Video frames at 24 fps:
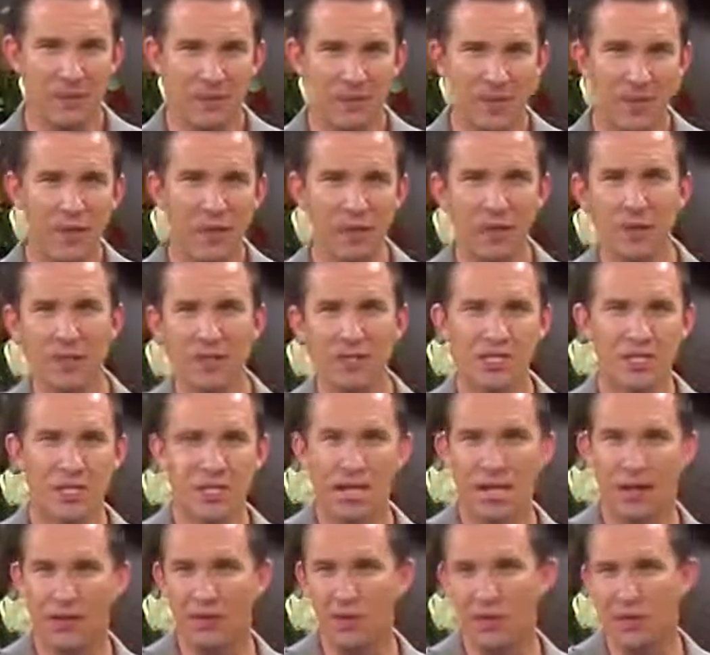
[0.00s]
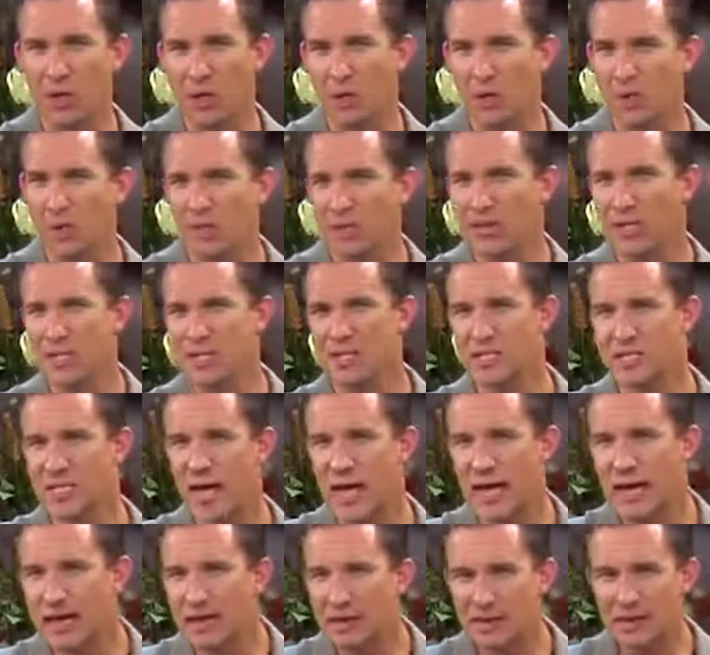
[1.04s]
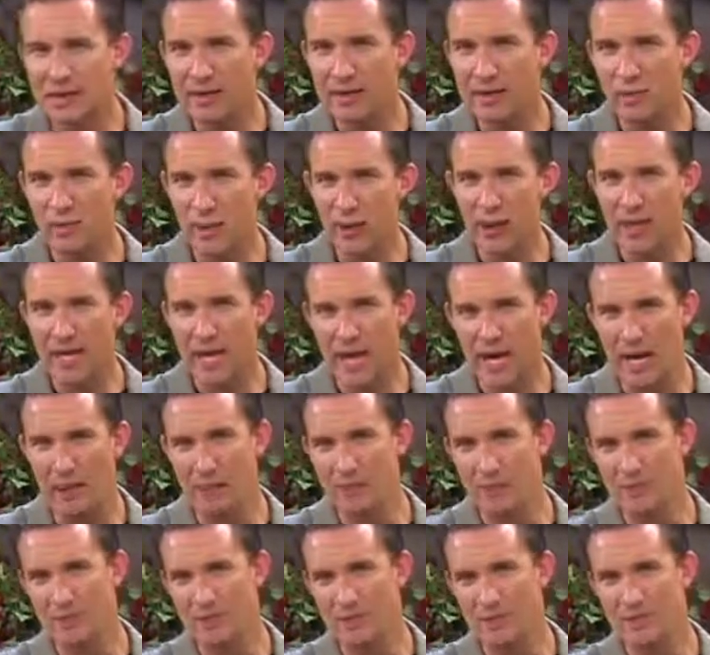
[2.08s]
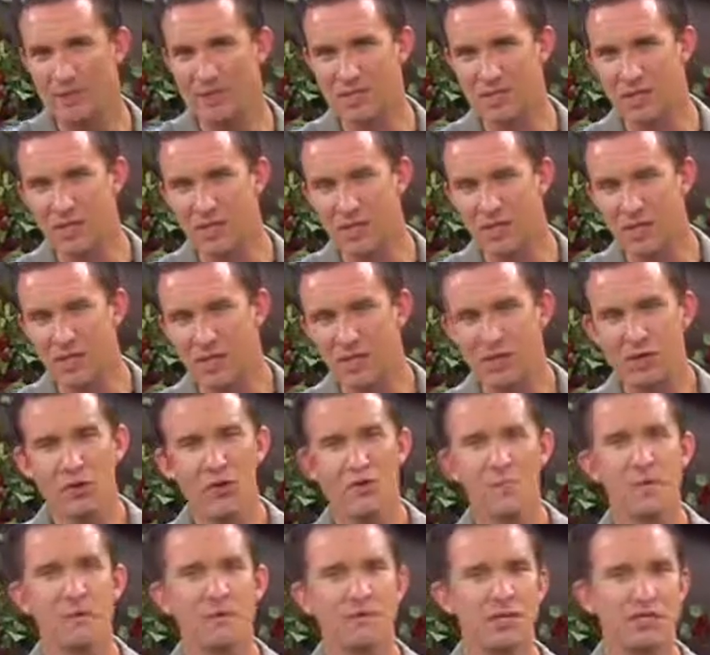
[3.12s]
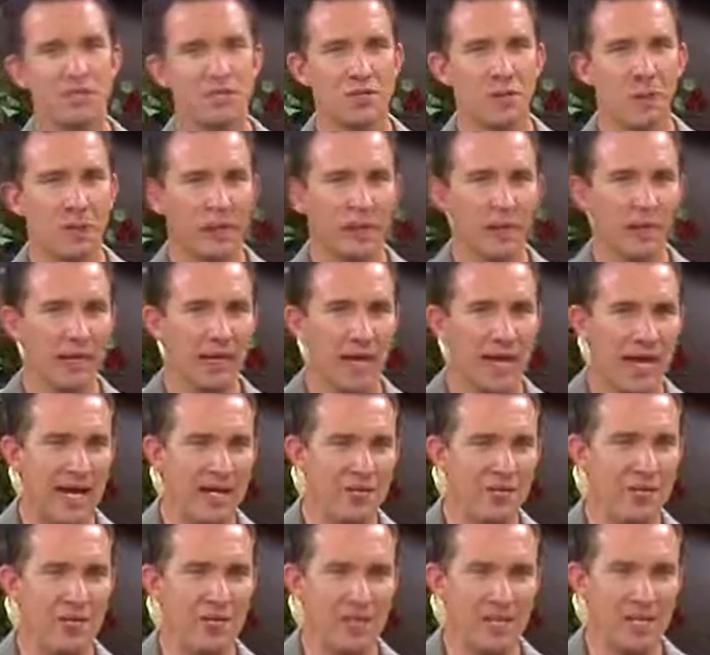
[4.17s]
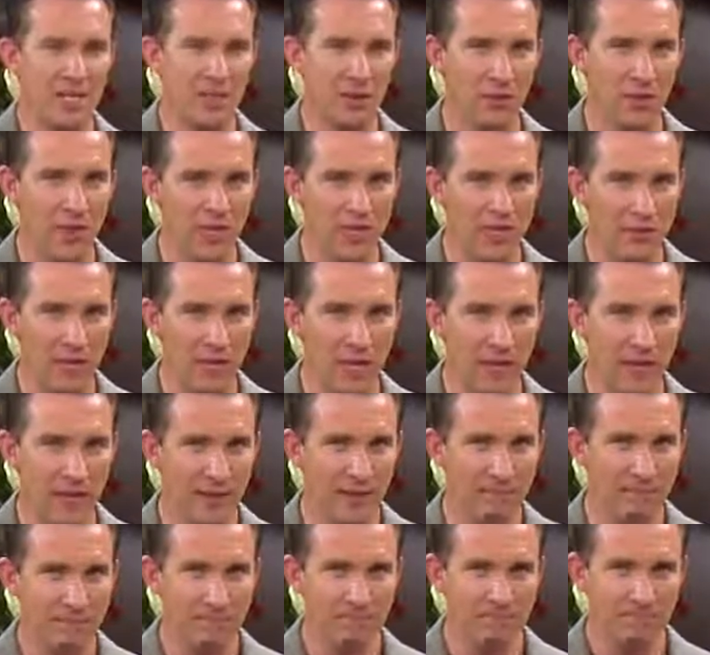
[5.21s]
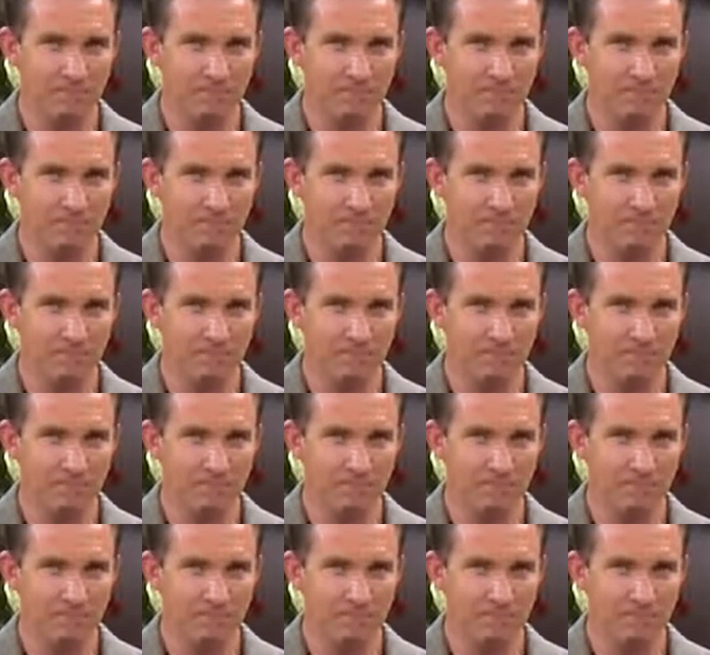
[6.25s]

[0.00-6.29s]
we get a good scenario of exactly what happens. You remember the story Lazarus and the rich man.